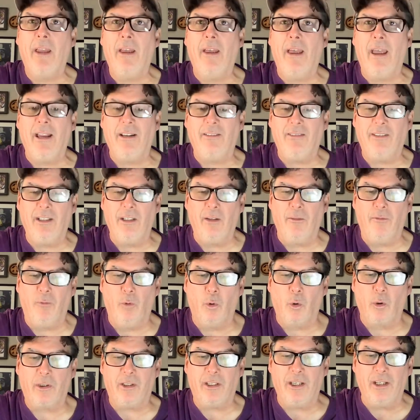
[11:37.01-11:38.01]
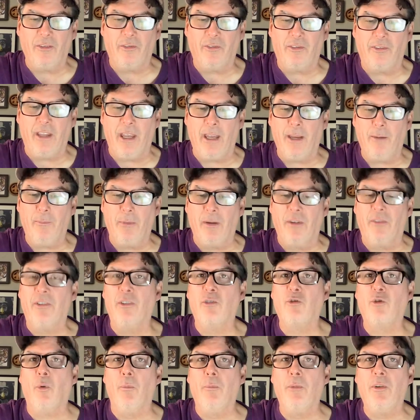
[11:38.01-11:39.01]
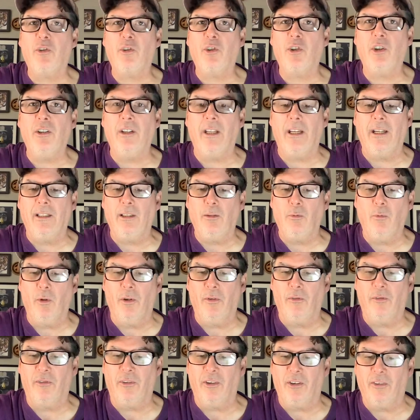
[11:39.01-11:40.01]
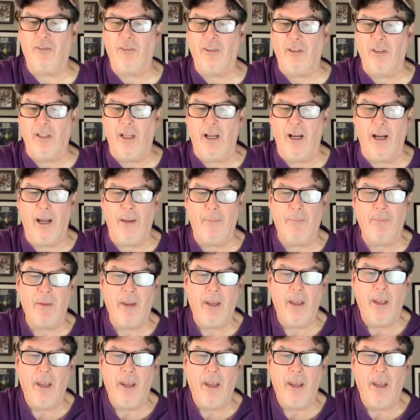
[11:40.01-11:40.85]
18-4, Kent State beat Central Michigan, 81-69.